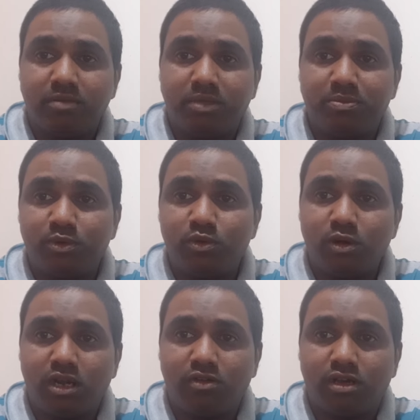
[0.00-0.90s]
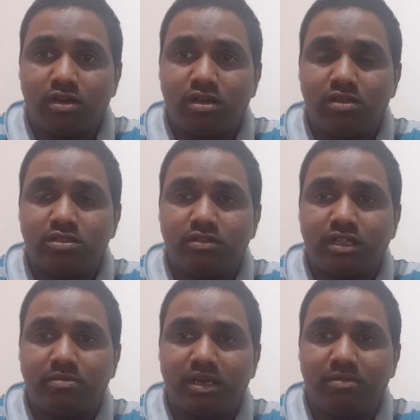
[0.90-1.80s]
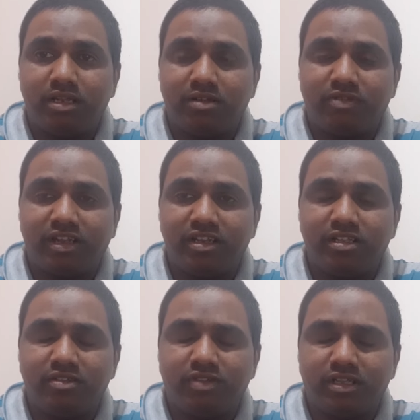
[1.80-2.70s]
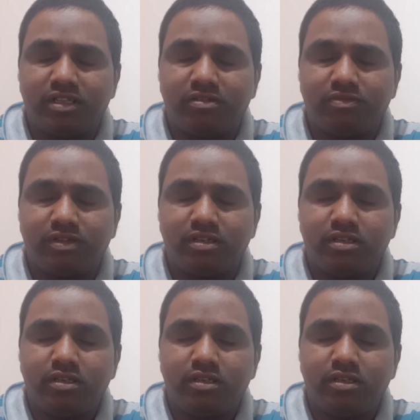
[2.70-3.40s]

People who don't have corona also they are